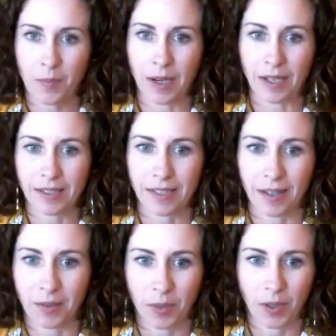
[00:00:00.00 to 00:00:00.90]
but
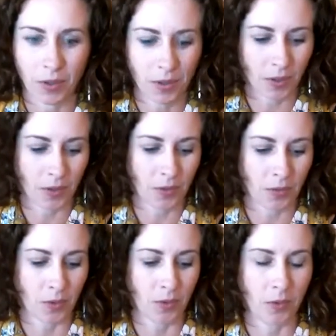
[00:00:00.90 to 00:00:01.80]
we're going to go
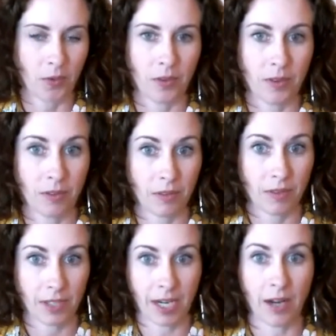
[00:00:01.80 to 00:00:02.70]
through
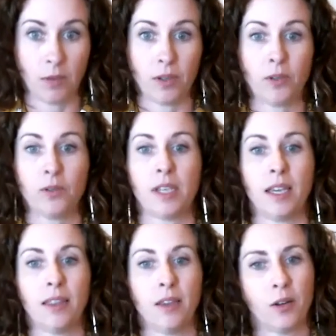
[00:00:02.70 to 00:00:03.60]
the 10 oils
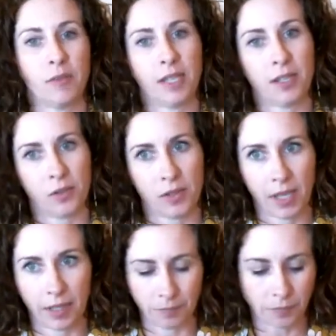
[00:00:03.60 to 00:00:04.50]
in the Home Essentials kit.